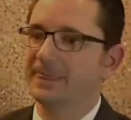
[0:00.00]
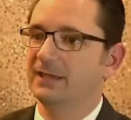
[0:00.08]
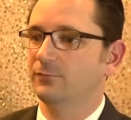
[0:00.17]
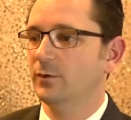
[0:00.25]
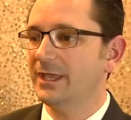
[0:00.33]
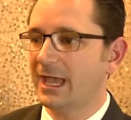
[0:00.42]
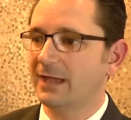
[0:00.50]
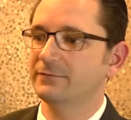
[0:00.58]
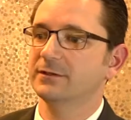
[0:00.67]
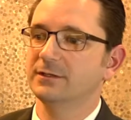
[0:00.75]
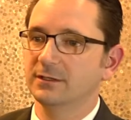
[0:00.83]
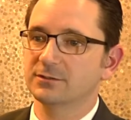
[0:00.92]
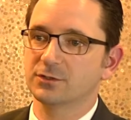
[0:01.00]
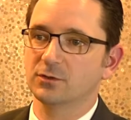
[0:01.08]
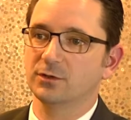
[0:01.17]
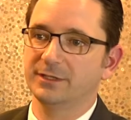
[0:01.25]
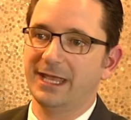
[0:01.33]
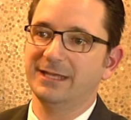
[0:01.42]
If we have the
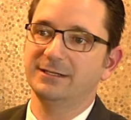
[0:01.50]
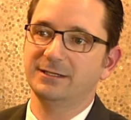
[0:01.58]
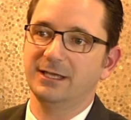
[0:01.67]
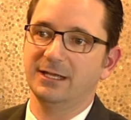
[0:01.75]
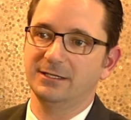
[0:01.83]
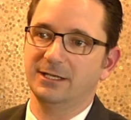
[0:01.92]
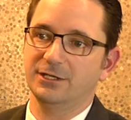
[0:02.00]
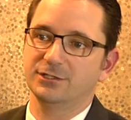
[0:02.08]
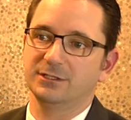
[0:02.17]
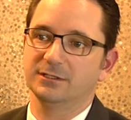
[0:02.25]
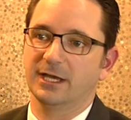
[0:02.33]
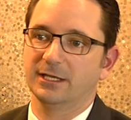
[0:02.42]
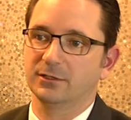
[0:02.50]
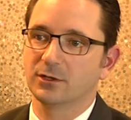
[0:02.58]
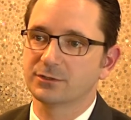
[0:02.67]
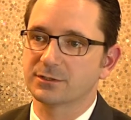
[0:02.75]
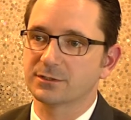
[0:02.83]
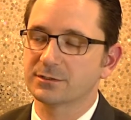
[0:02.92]
so-called ADD, ADHD
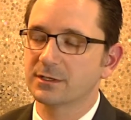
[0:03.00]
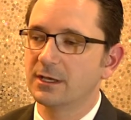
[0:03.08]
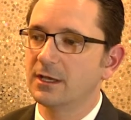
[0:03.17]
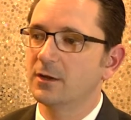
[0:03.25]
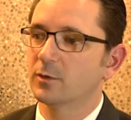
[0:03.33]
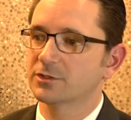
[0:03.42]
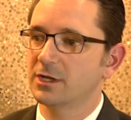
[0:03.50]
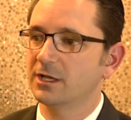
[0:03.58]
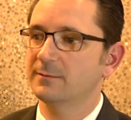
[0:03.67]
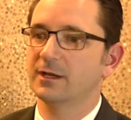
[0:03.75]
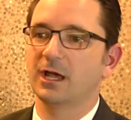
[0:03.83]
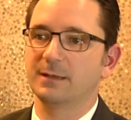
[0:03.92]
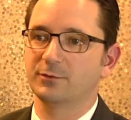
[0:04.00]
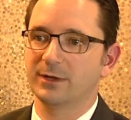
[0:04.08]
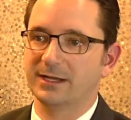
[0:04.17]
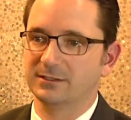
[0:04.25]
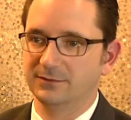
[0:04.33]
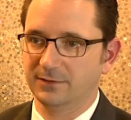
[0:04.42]
diagnosis, we're talking about
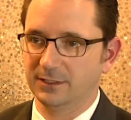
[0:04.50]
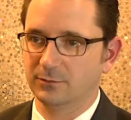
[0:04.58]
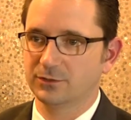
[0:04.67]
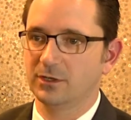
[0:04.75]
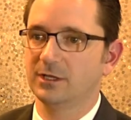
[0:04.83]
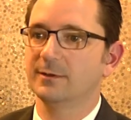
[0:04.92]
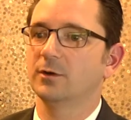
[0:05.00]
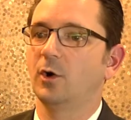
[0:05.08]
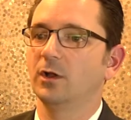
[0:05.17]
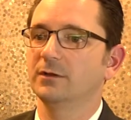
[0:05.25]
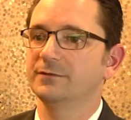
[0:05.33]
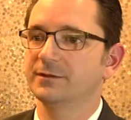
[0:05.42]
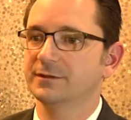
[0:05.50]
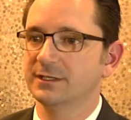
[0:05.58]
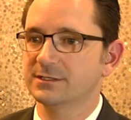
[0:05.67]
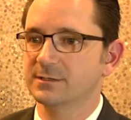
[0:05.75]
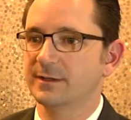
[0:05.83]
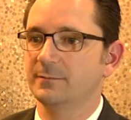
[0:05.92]
hyperactivity. We're talking about all of the
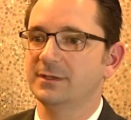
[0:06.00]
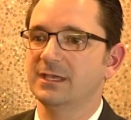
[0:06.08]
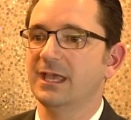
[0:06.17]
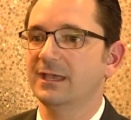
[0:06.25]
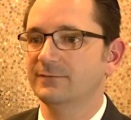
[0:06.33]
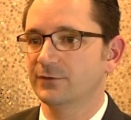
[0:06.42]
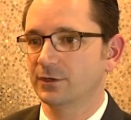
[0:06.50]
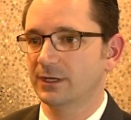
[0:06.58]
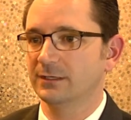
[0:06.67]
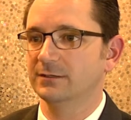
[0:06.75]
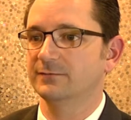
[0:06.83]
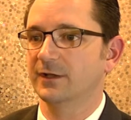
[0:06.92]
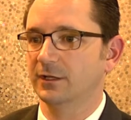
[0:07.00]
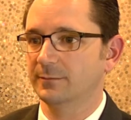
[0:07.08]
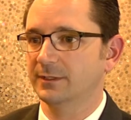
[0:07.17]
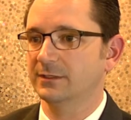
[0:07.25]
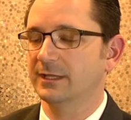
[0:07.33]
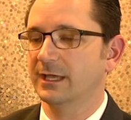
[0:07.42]
things about behavior and
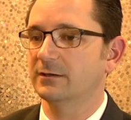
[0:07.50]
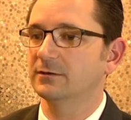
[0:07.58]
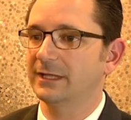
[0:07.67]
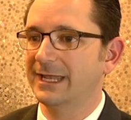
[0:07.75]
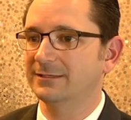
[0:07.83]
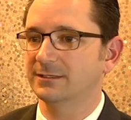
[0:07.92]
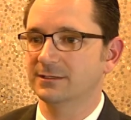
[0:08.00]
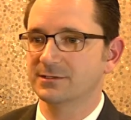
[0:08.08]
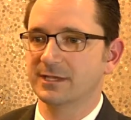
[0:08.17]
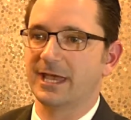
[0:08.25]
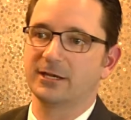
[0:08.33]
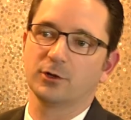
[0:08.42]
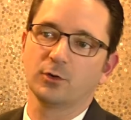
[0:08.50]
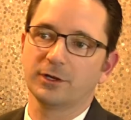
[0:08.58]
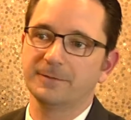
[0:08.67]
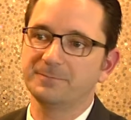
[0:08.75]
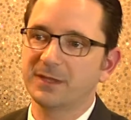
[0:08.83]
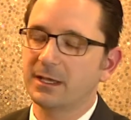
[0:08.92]
development that land in this
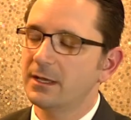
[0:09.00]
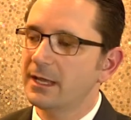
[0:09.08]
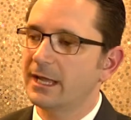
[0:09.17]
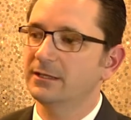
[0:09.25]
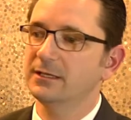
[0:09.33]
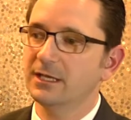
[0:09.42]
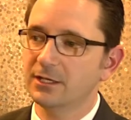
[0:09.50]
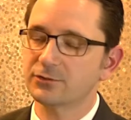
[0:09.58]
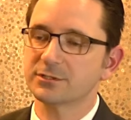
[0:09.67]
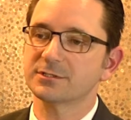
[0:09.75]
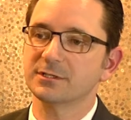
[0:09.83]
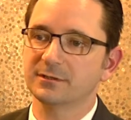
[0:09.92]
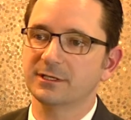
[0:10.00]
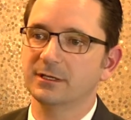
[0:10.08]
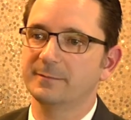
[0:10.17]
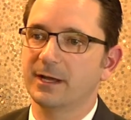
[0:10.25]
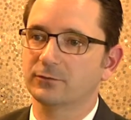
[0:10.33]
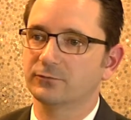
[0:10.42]
category. And the interesting thing
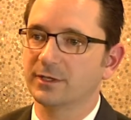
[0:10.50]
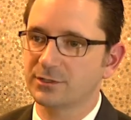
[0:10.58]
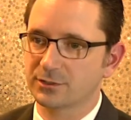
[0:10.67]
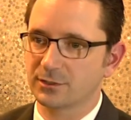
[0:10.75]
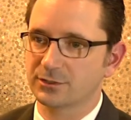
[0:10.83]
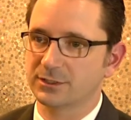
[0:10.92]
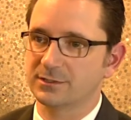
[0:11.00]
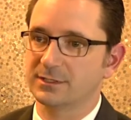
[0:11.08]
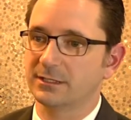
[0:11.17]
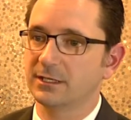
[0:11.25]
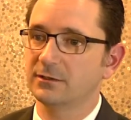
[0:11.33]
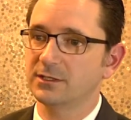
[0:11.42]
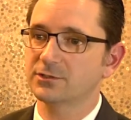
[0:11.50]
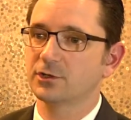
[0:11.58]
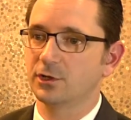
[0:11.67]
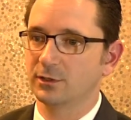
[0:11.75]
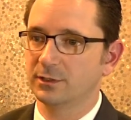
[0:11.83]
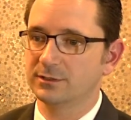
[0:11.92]
about research is, and there is
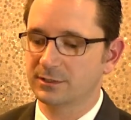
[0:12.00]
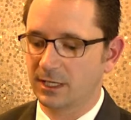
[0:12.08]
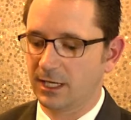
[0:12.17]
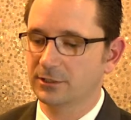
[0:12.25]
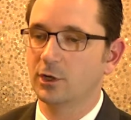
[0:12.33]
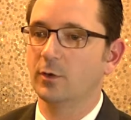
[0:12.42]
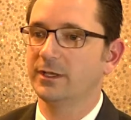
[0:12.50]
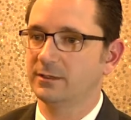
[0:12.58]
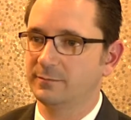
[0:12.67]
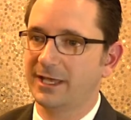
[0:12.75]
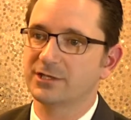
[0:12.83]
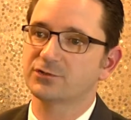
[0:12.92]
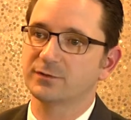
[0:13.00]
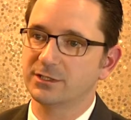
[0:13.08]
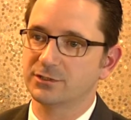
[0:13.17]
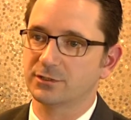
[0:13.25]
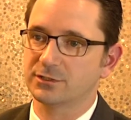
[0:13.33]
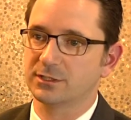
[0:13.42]
current, ongoing, and past
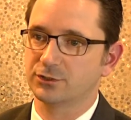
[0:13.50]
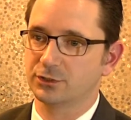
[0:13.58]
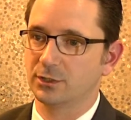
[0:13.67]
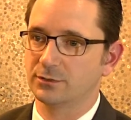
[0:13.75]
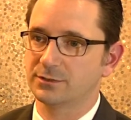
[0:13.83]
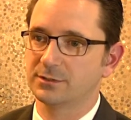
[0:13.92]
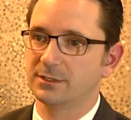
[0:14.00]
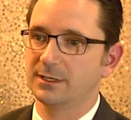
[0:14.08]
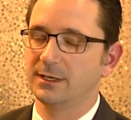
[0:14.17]
research that shows,